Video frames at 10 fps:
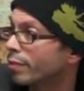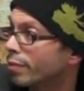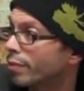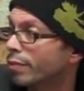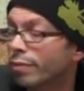
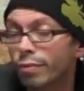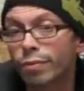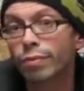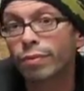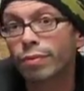
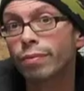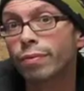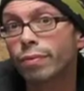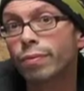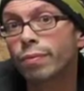
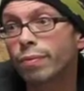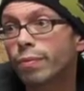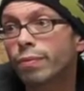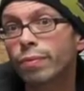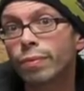
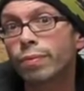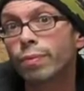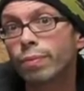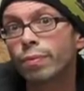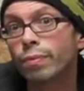
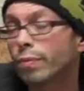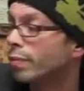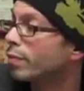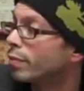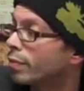
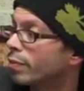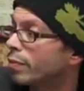[no speech]